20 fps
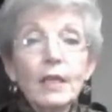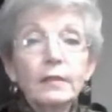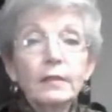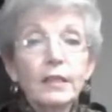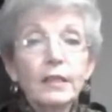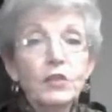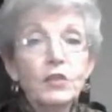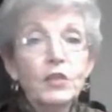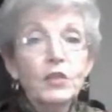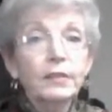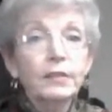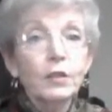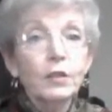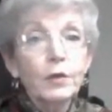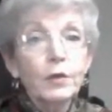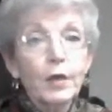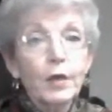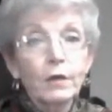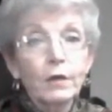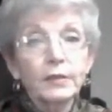such as
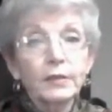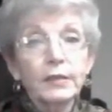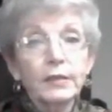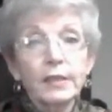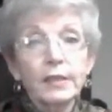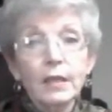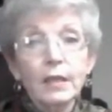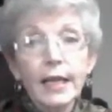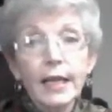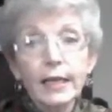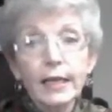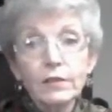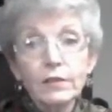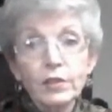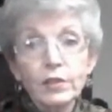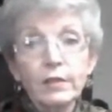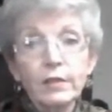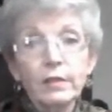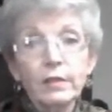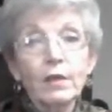glucose into
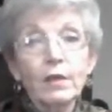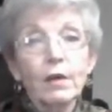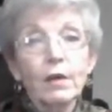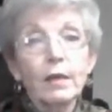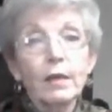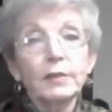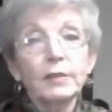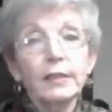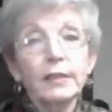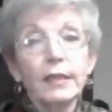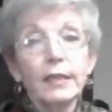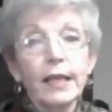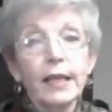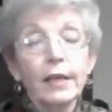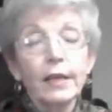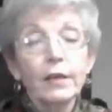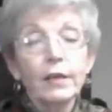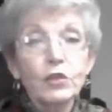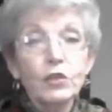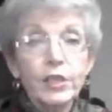glycogen, carbs into
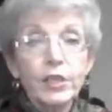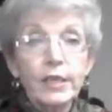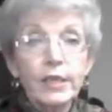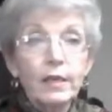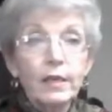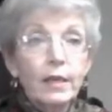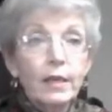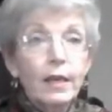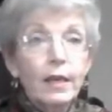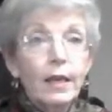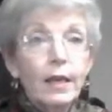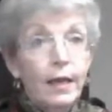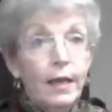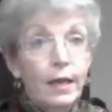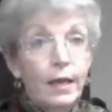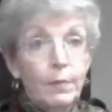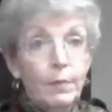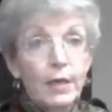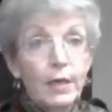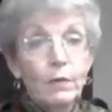energy,
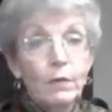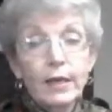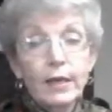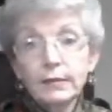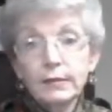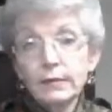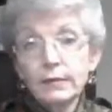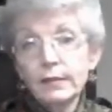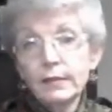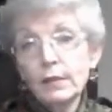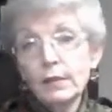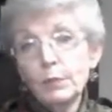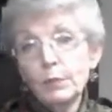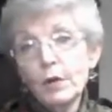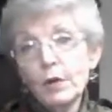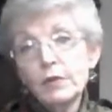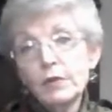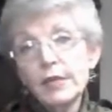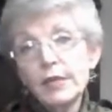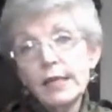and amino acids into
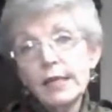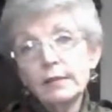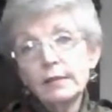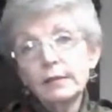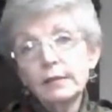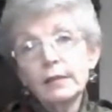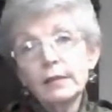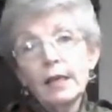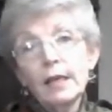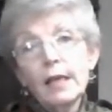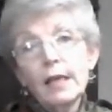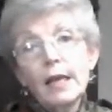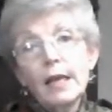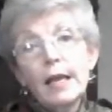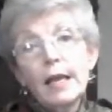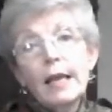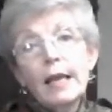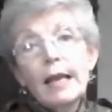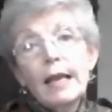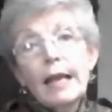proteins.
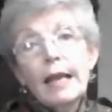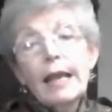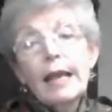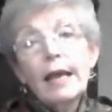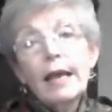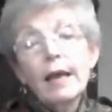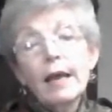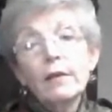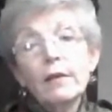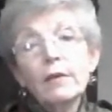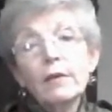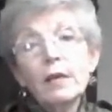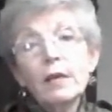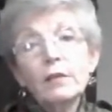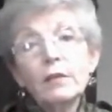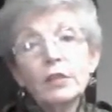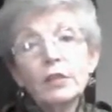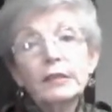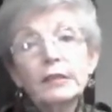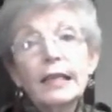And
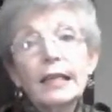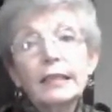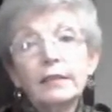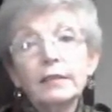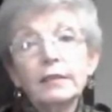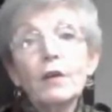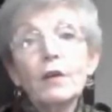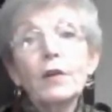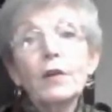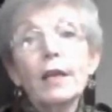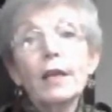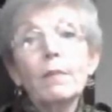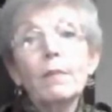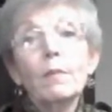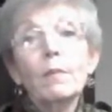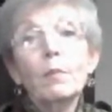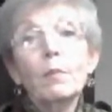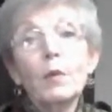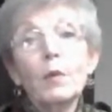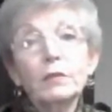just like
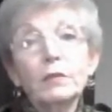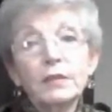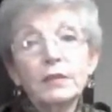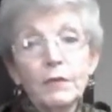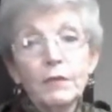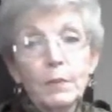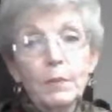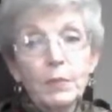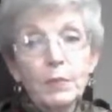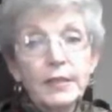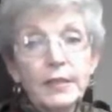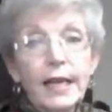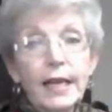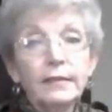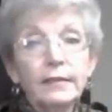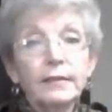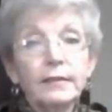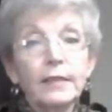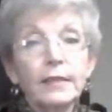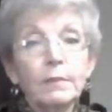sodium, most of our
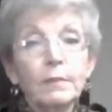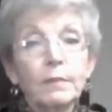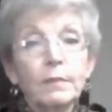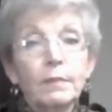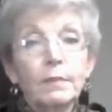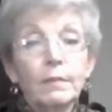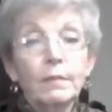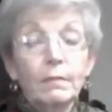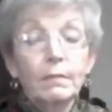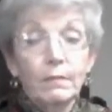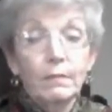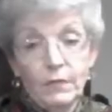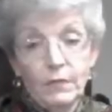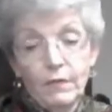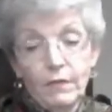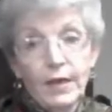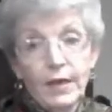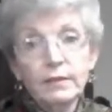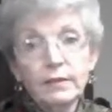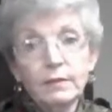potassium,
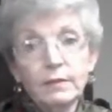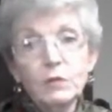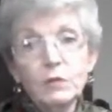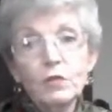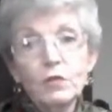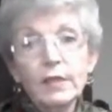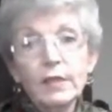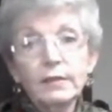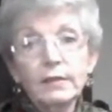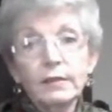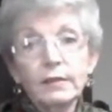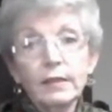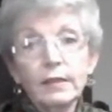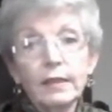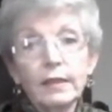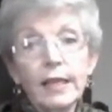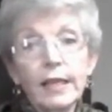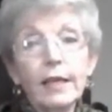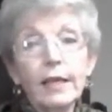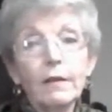the vast majority,
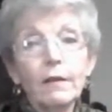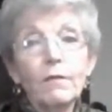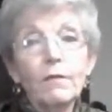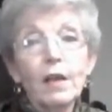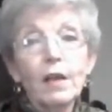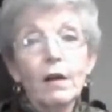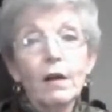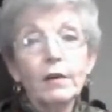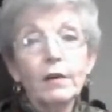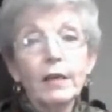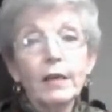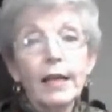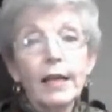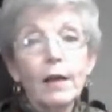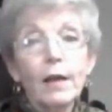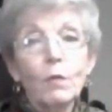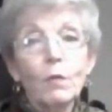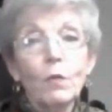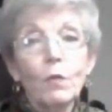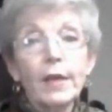is in our
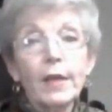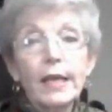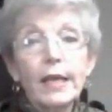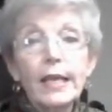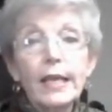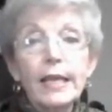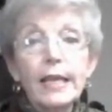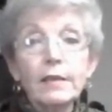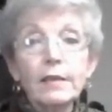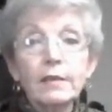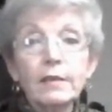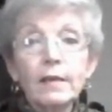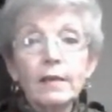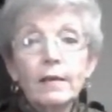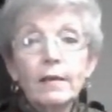diet, what we eat.